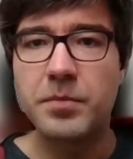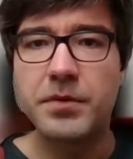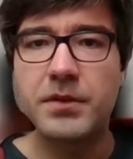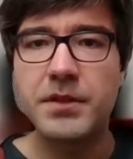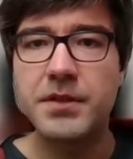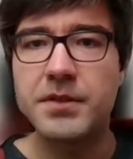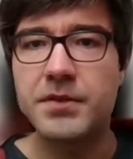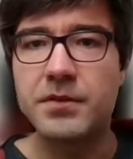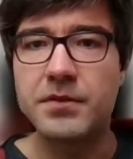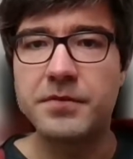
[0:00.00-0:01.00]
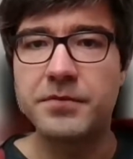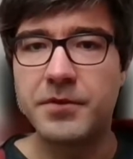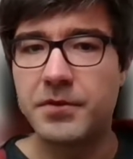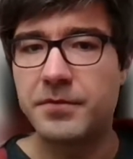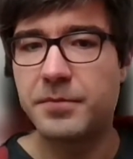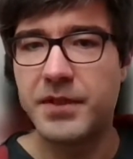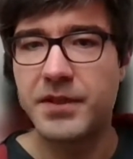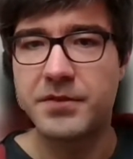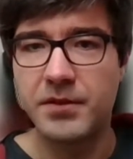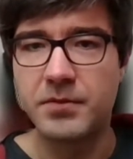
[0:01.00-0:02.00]
Poland is on the 4th
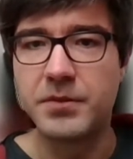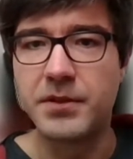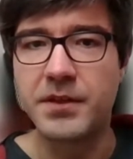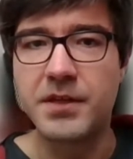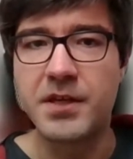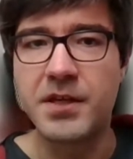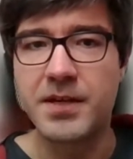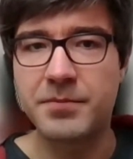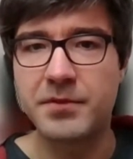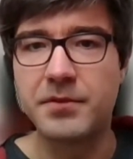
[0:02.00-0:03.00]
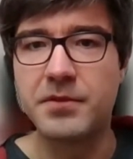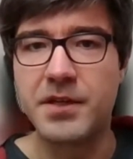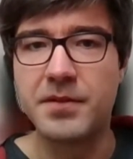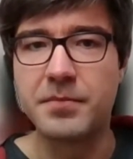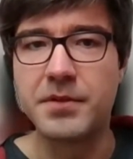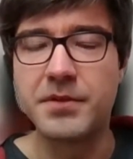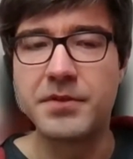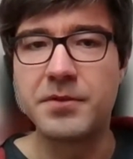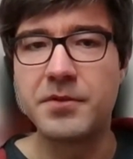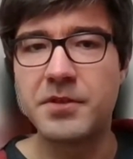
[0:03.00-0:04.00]
place globally in absolute numbers.
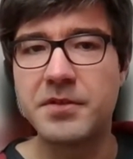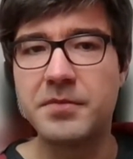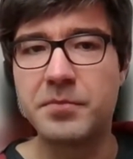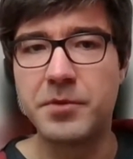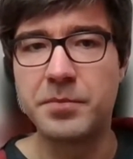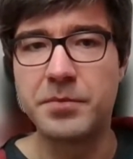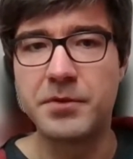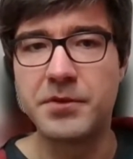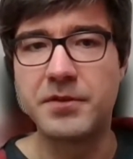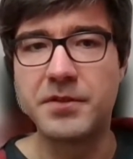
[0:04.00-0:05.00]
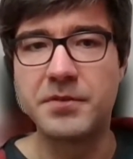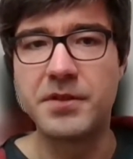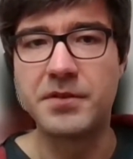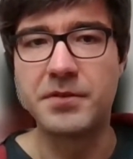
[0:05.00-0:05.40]
So not even proportionally to the